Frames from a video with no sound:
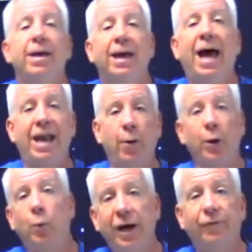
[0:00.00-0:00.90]
And then we
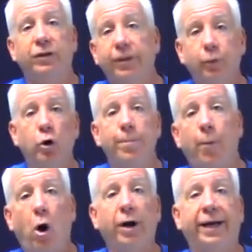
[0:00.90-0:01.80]
wait for some good
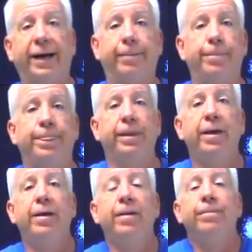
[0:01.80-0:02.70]
barking.
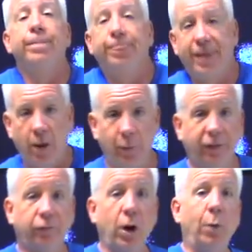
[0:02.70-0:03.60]
Then we
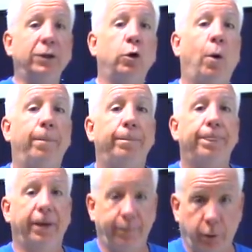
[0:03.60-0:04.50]
throw it to them.
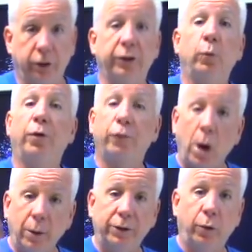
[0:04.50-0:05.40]
The person will
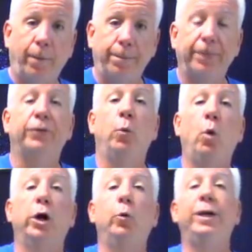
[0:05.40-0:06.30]
throw it to them. So
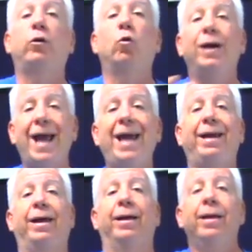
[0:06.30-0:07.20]
what are we creating?